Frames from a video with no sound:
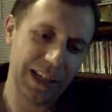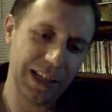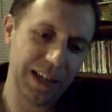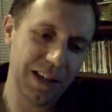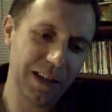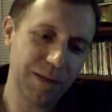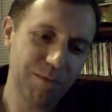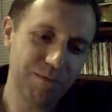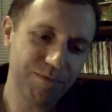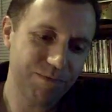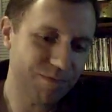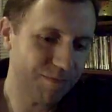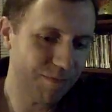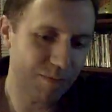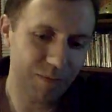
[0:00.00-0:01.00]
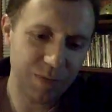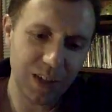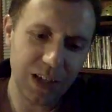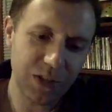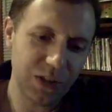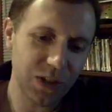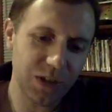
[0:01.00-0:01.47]
Um,
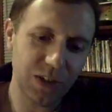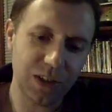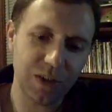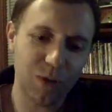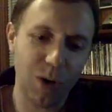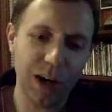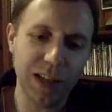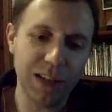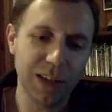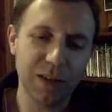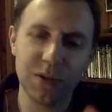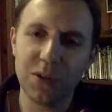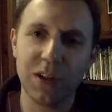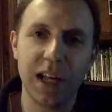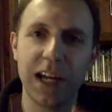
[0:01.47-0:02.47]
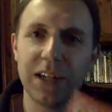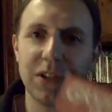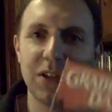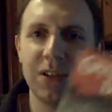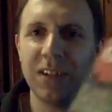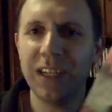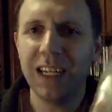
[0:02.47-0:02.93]
it's just a great little
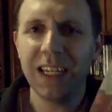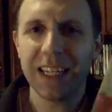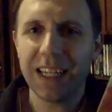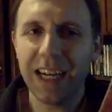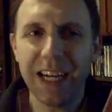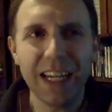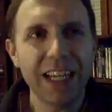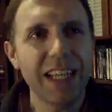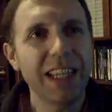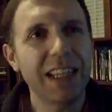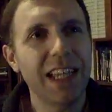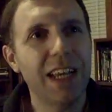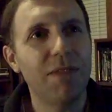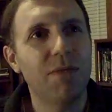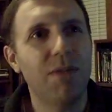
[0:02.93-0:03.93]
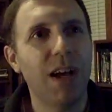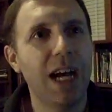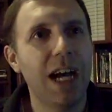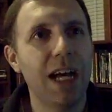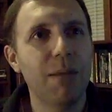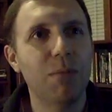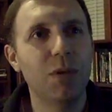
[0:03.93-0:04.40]
slasher, kind of in that
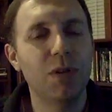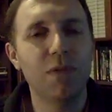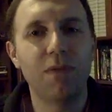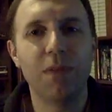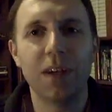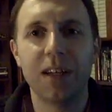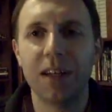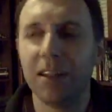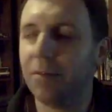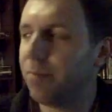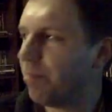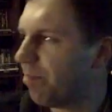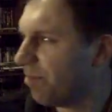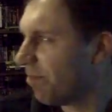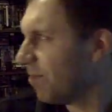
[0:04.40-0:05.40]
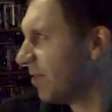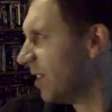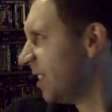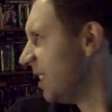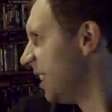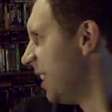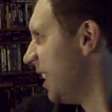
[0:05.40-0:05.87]
vibe of uh,
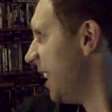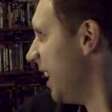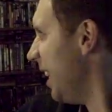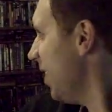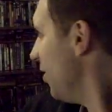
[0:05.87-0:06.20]
I